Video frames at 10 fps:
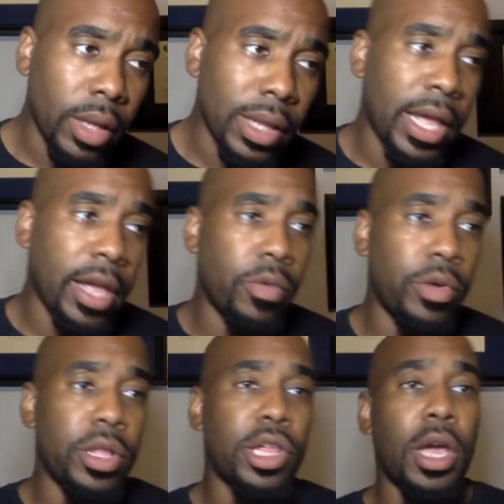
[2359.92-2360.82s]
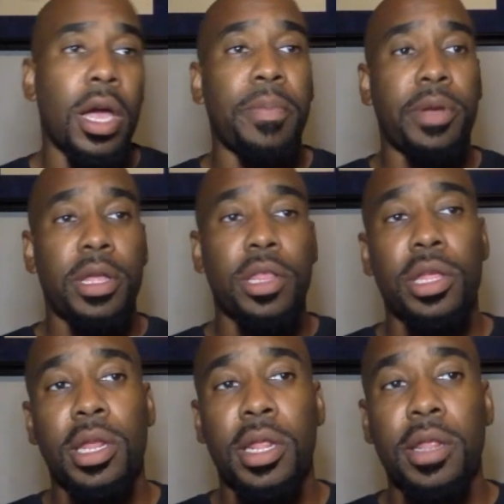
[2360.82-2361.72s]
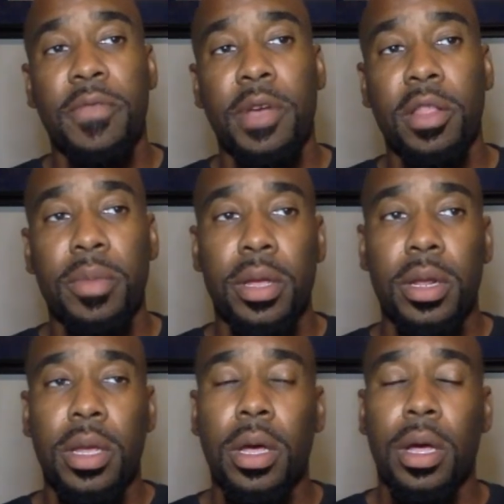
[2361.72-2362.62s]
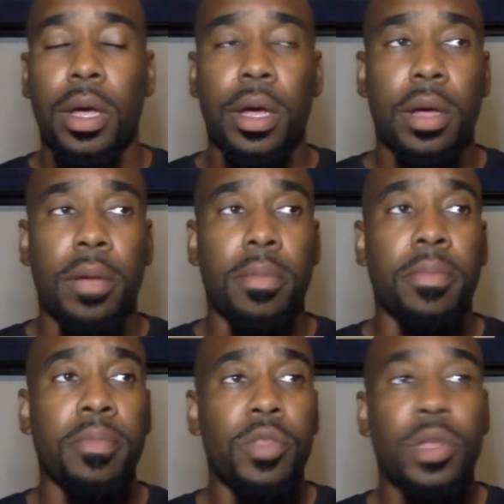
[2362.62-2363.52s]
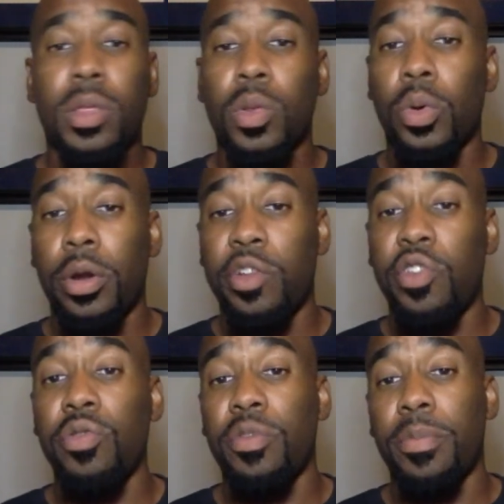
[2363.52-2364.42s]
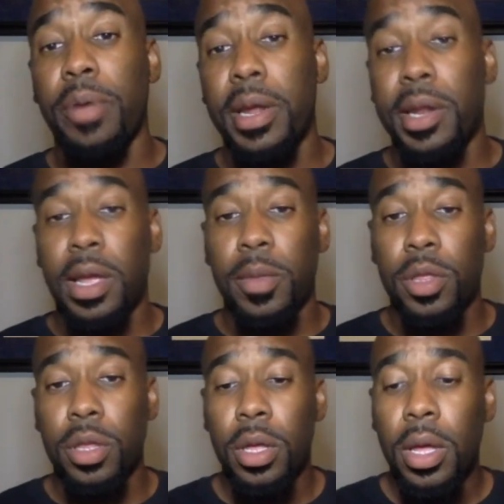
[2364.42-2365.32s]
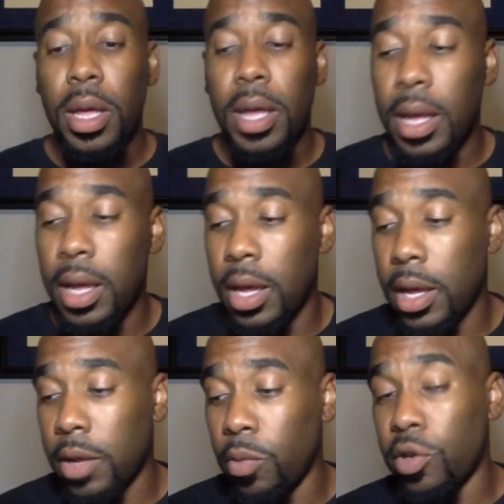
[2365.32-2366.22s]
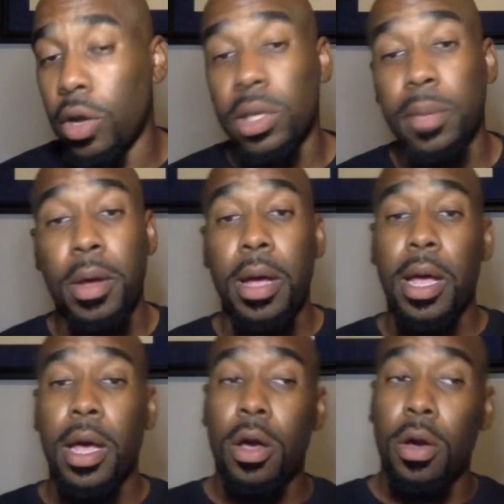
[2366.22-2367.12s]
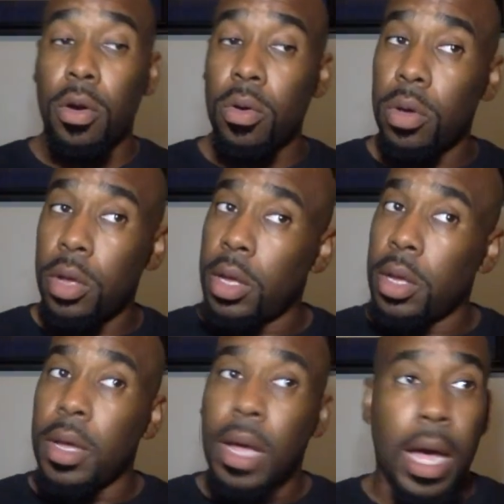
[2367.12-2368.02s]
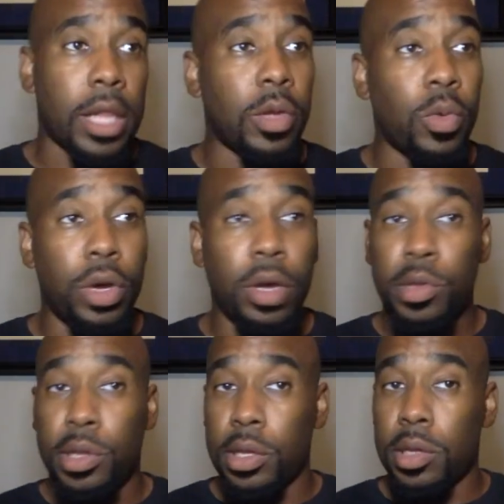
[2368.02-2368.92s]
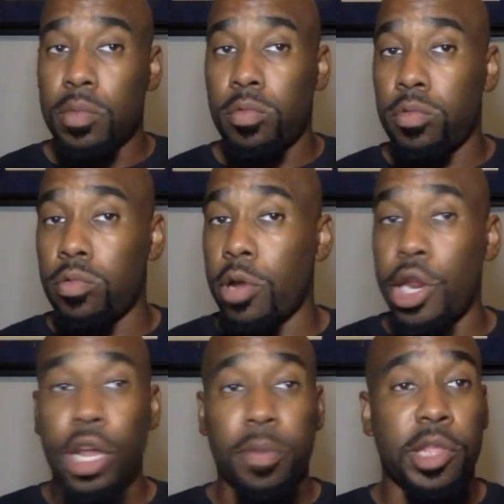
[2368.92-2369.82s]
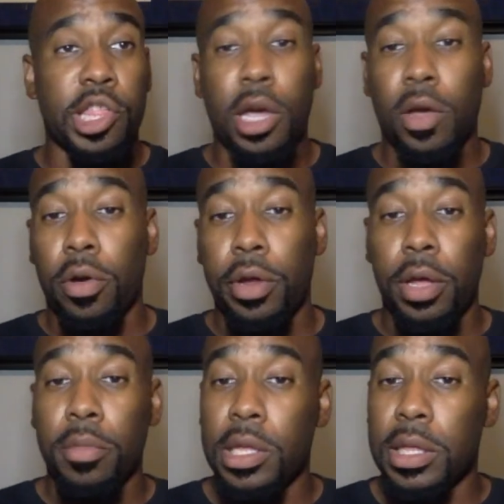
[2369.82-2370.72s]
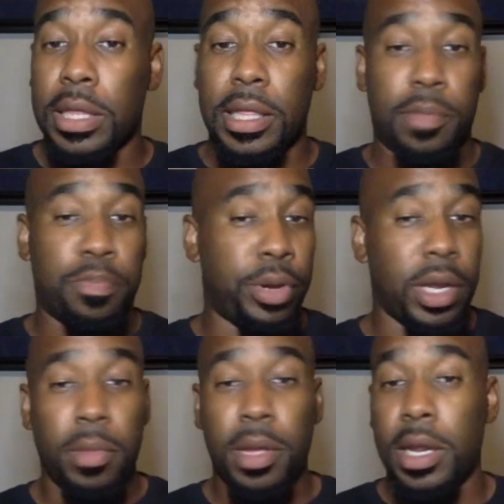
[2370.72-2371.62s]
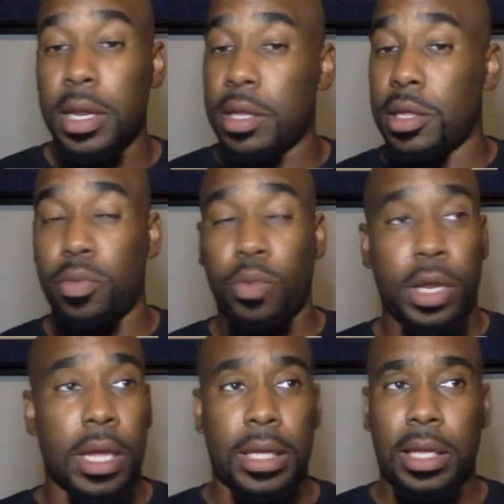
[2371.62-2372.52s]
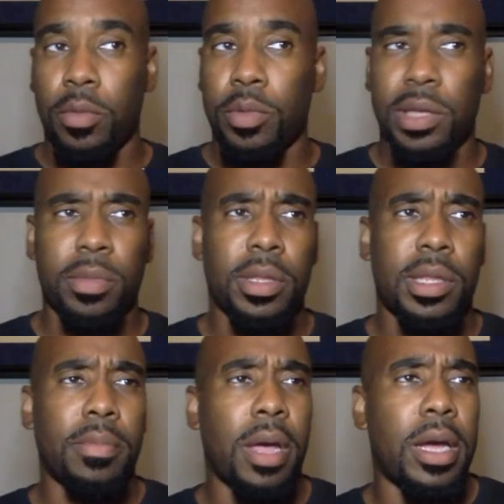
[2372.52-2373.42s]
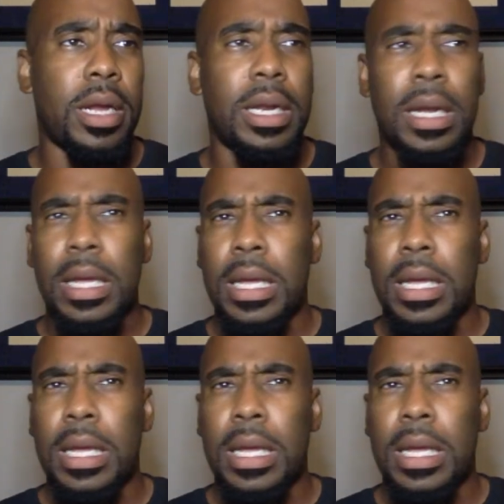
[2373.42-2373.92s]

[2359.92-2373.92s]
language comprehension and development disorder due to brain damage. And we talked about how Hollywood was just running up the check on him, just putting him in, I think it was some odd